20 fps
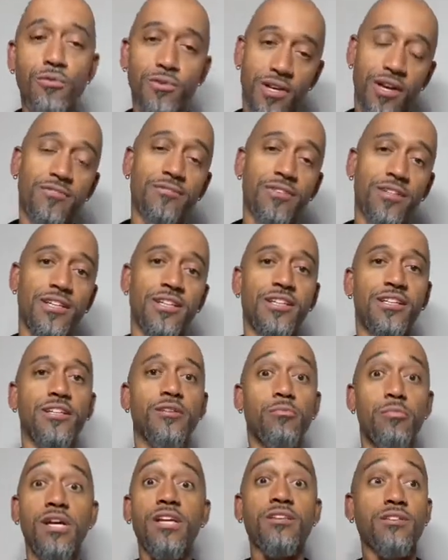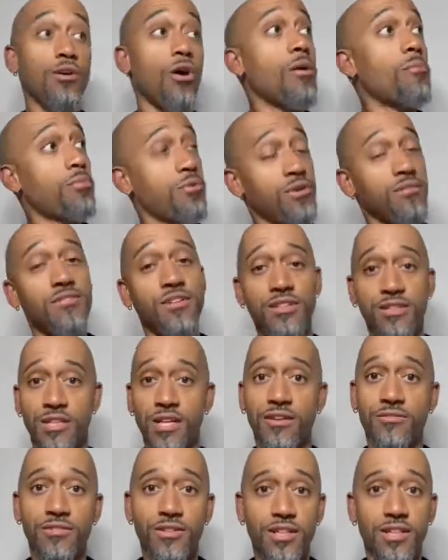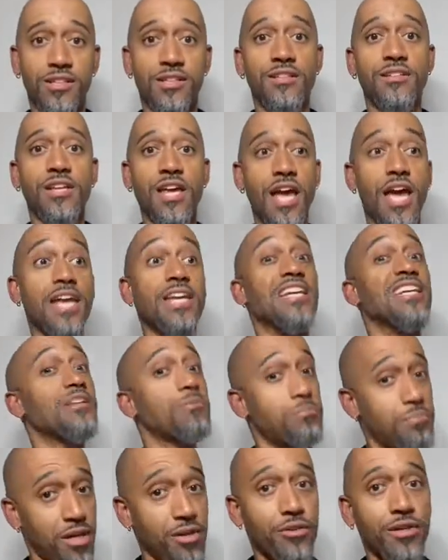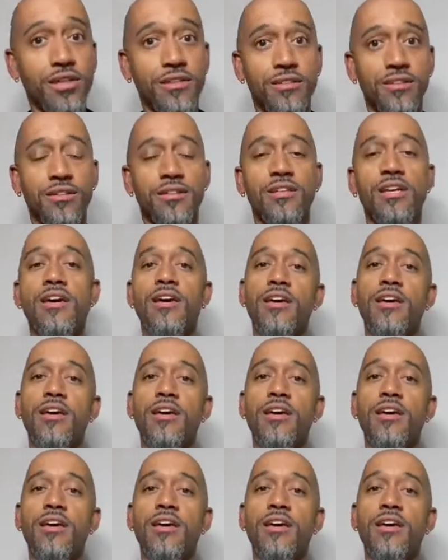definitions based on previous definitions and experiences